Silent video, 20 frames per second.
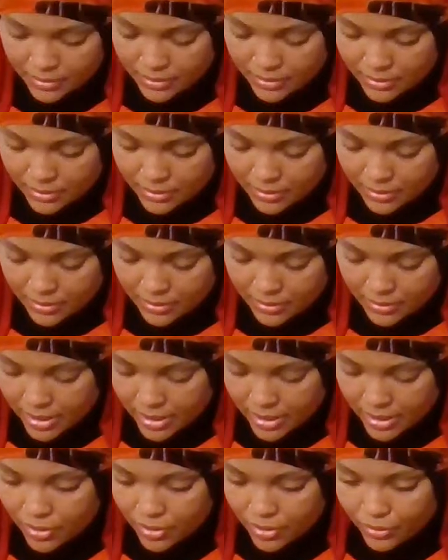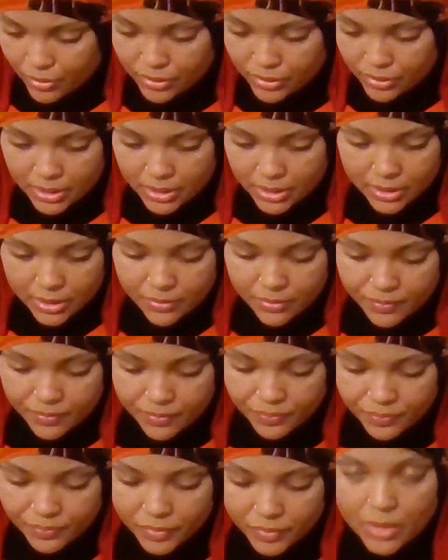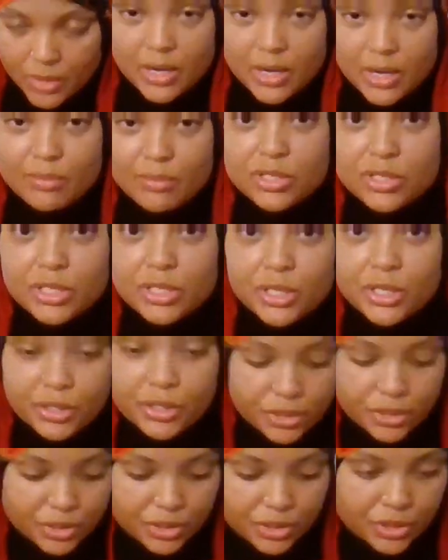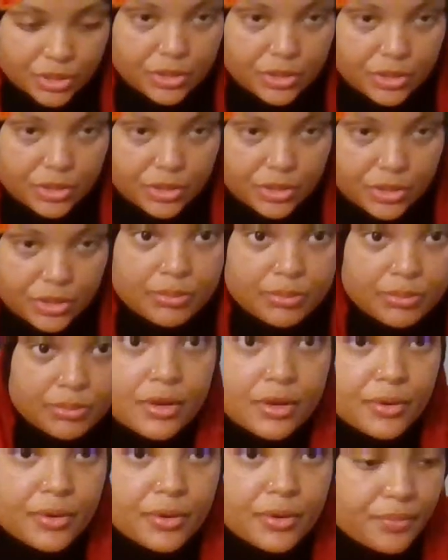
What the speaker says: I'll add those in, and then I'm just going to stir them together